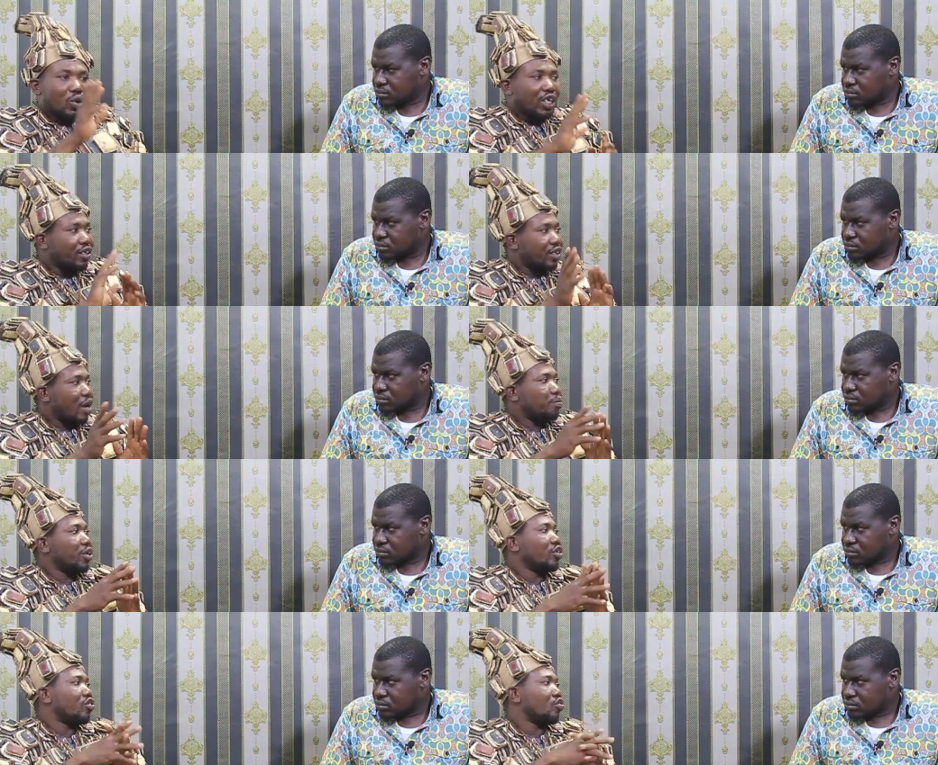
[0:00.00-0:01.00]
Speaker 1: what is
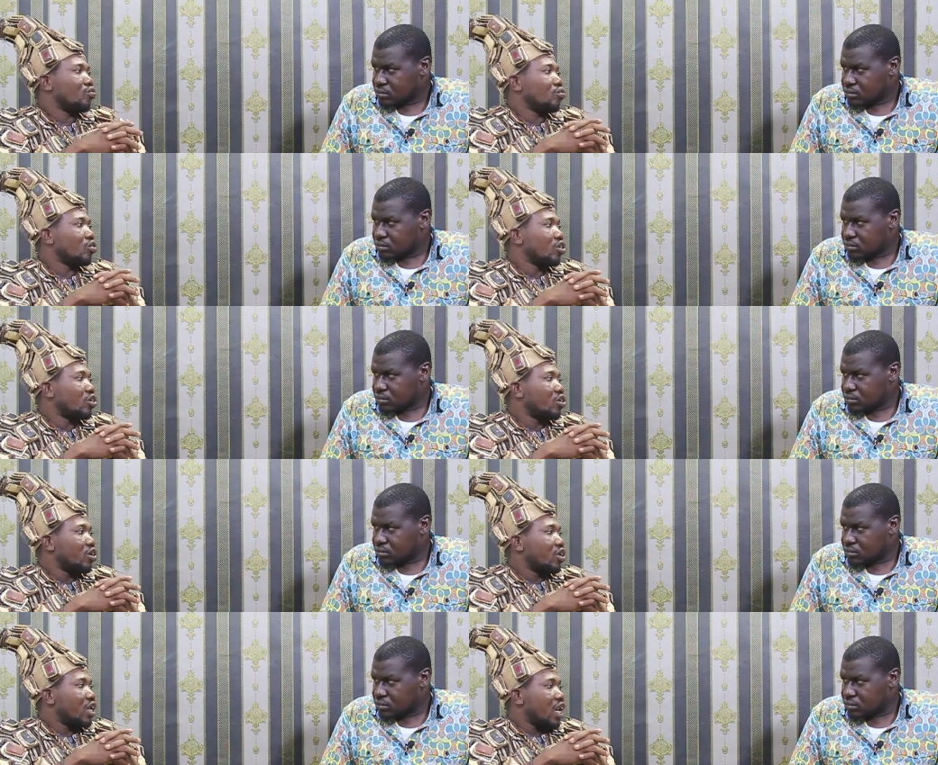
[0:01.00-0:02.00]
happening to you.
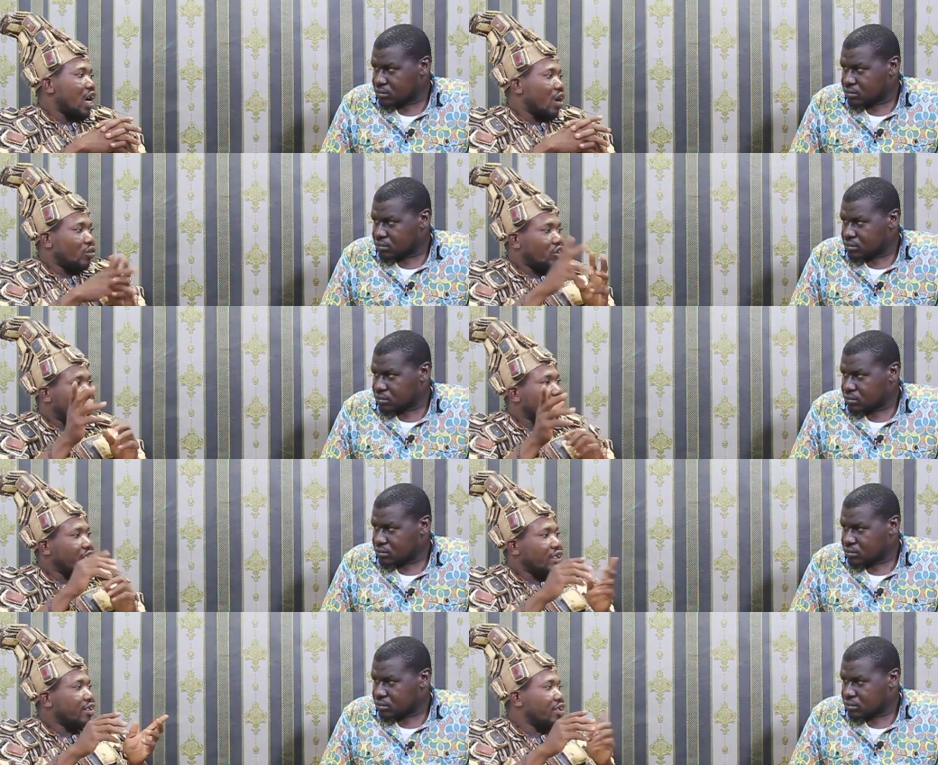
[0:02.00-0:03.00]
I'll check
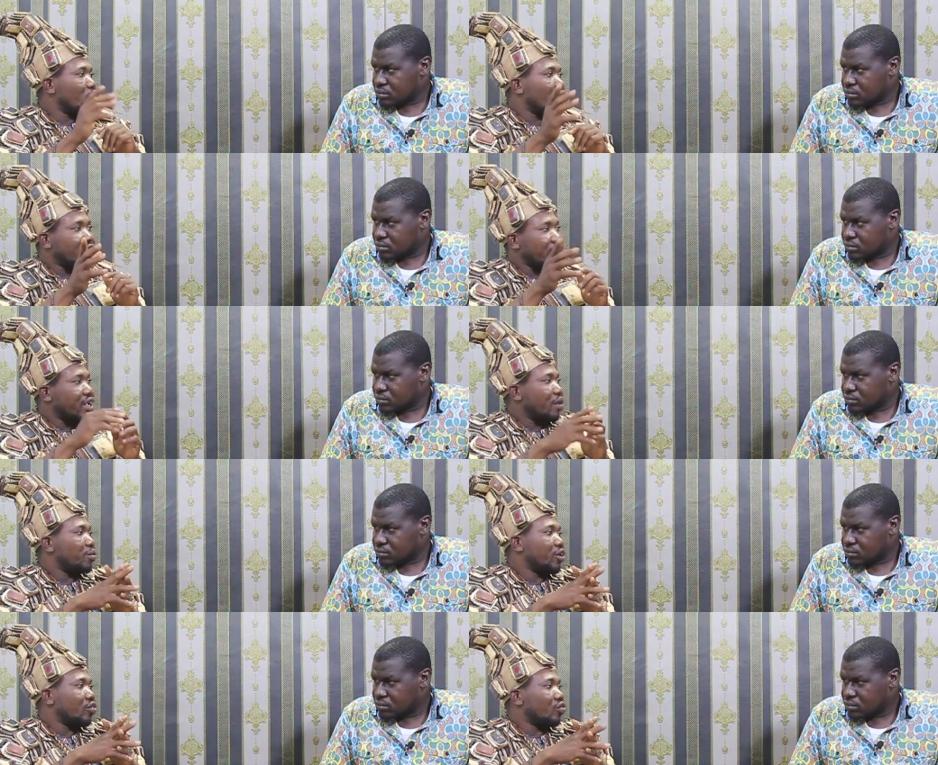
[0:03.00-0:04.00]
and see what is
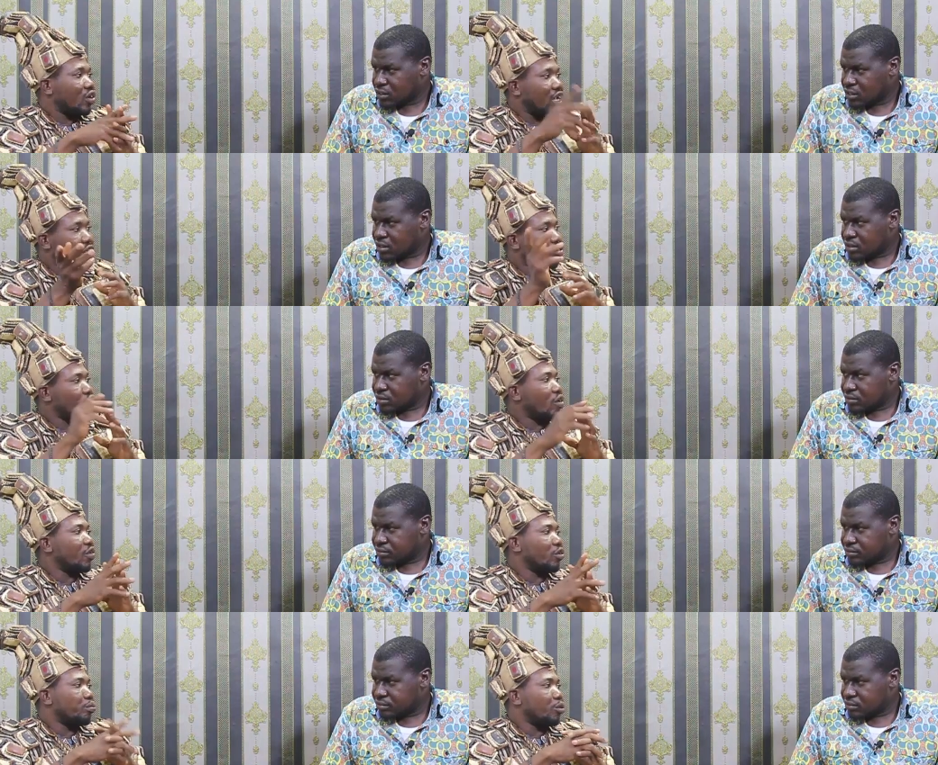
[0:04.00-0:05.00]
happening to you, and I'll
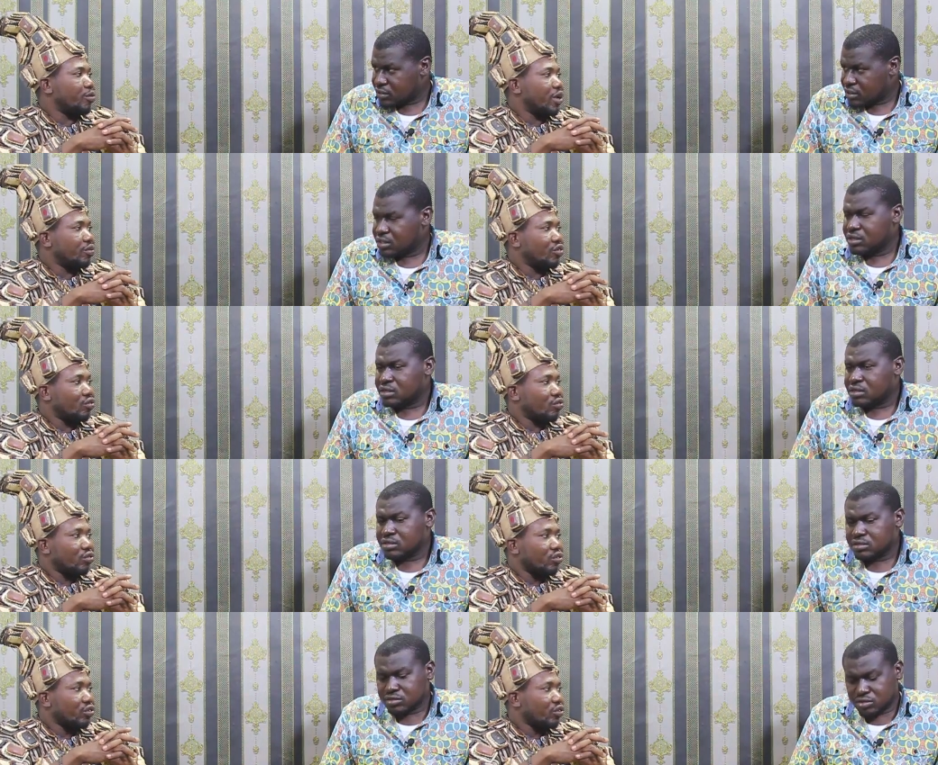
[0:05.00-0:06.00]
solve your problem to
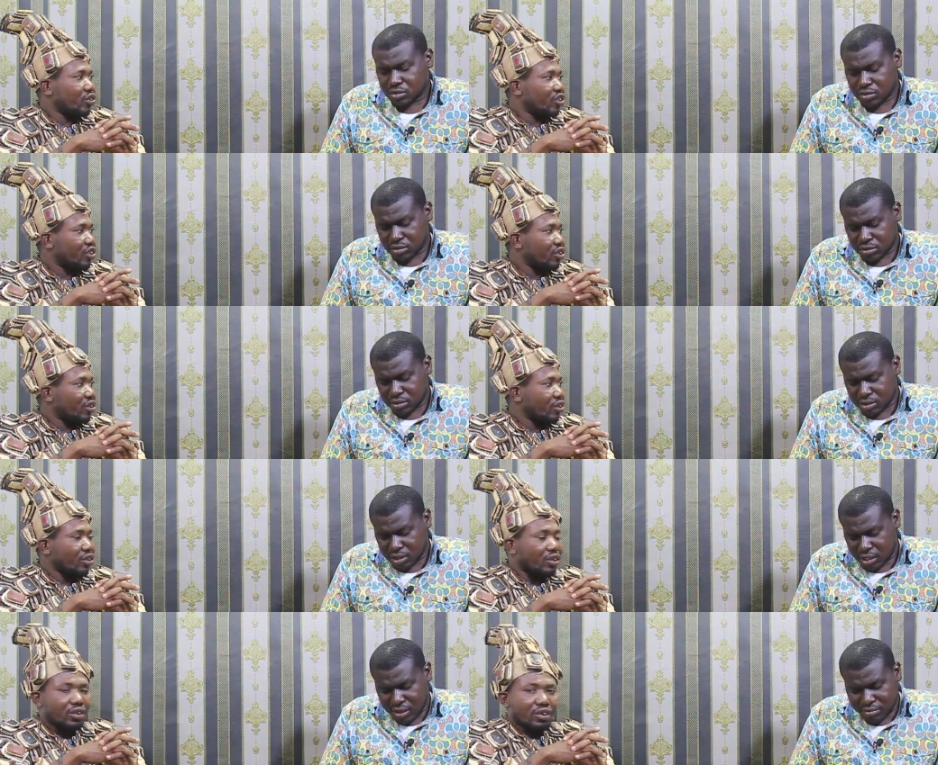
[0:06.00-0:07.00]
you.
Speaker 2: So,
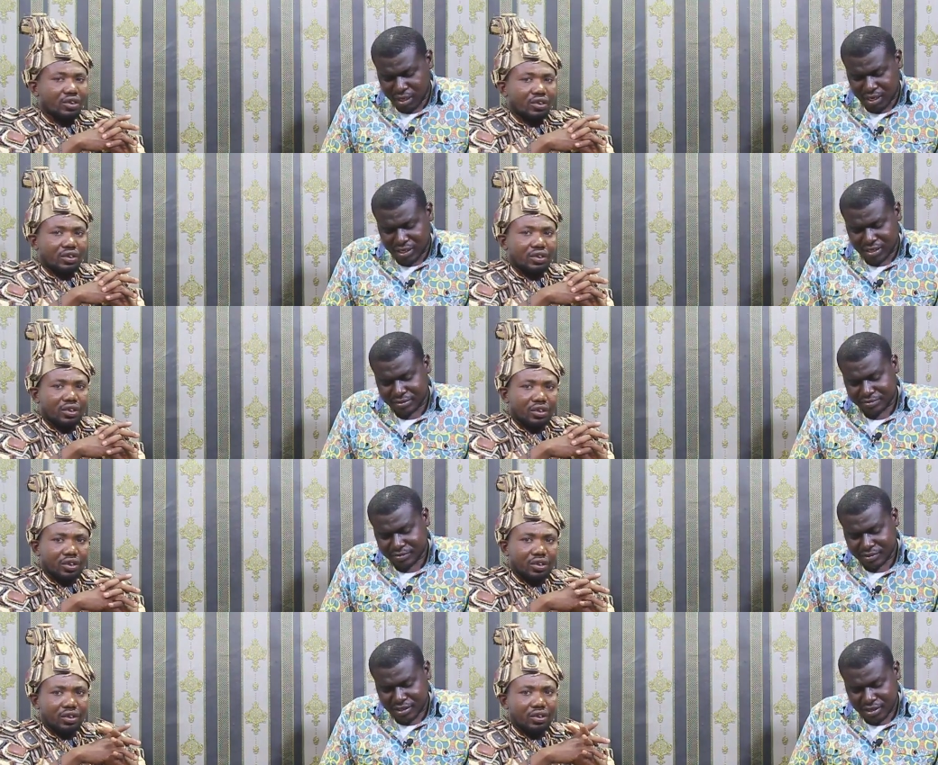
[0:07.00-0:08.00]
Nana Magani,
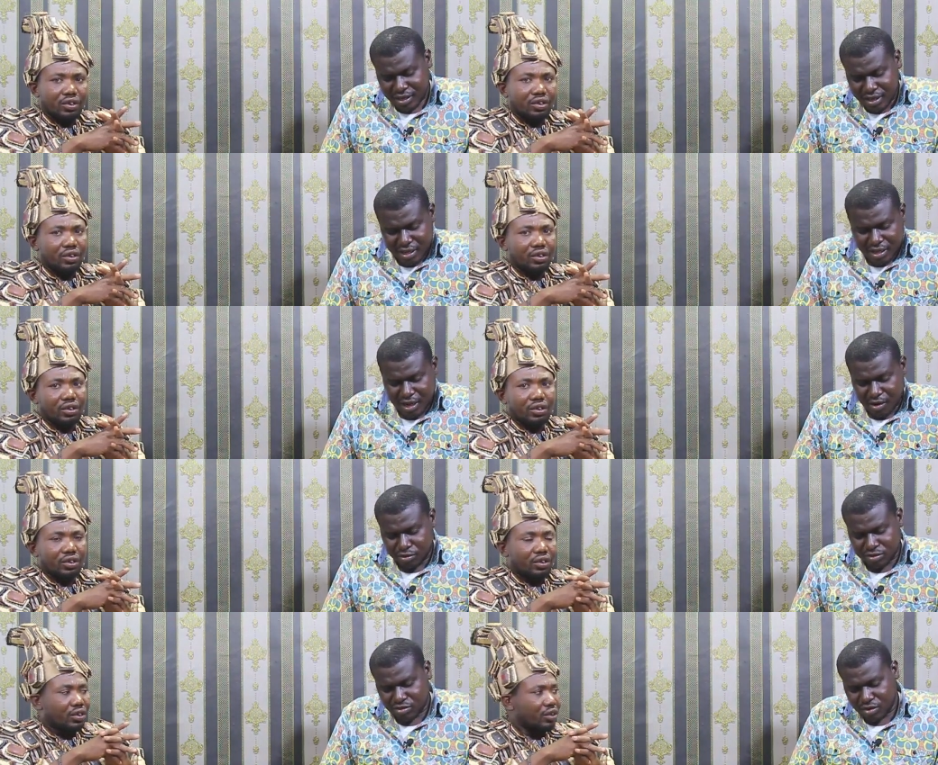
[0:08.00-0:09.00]
uh, I
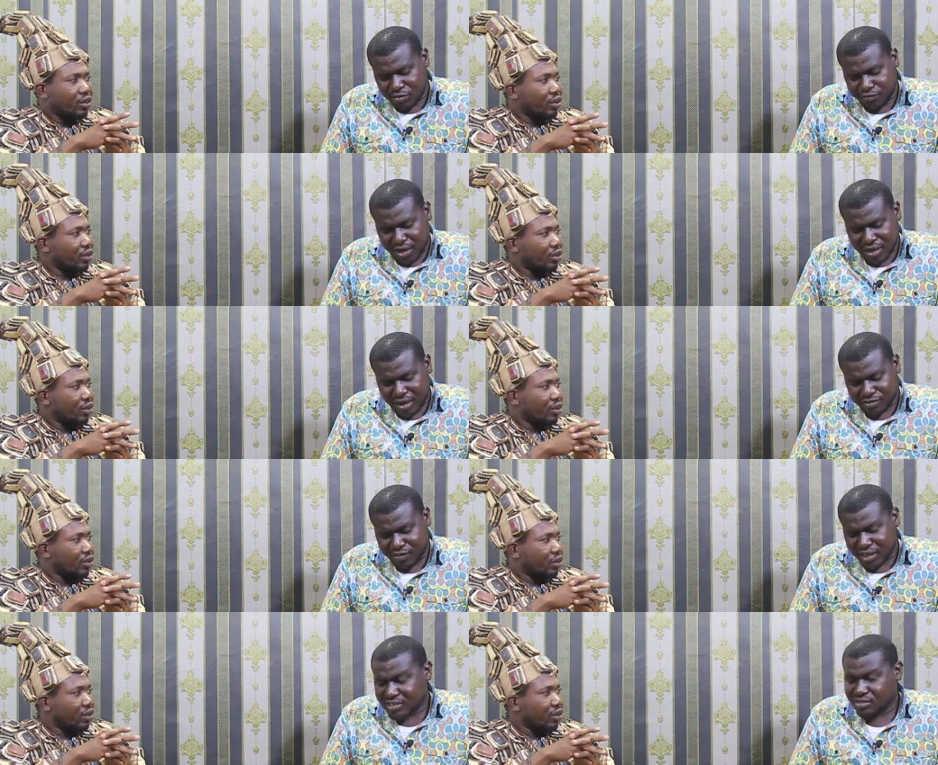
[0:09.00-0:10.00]
want your final
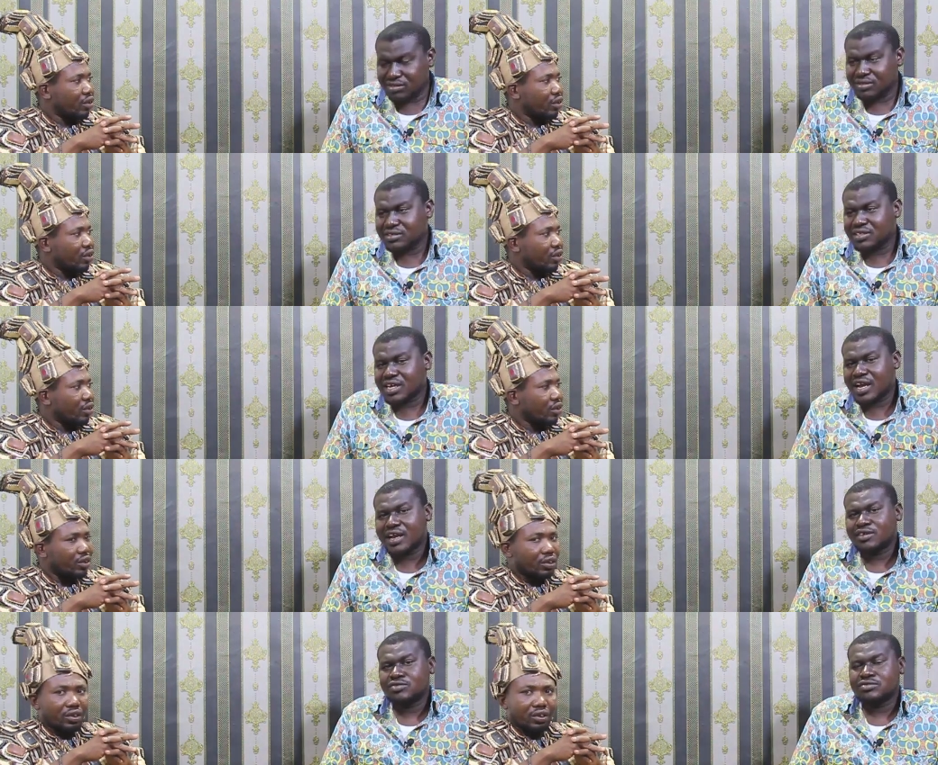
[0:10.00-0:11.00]
advice on the
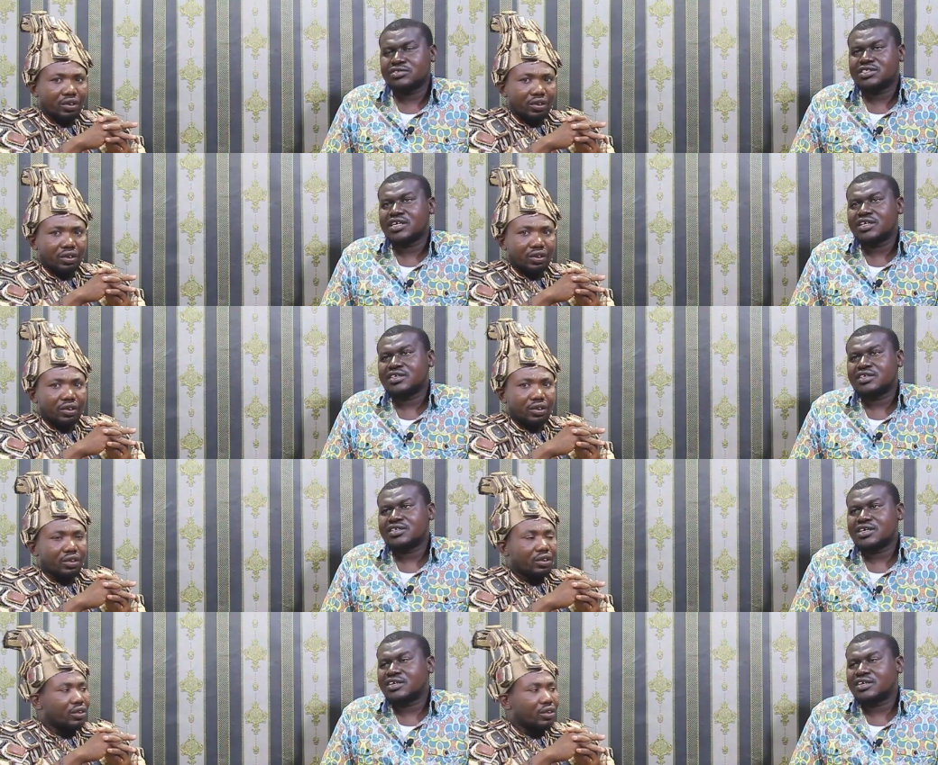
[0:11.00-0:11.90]
guy who said he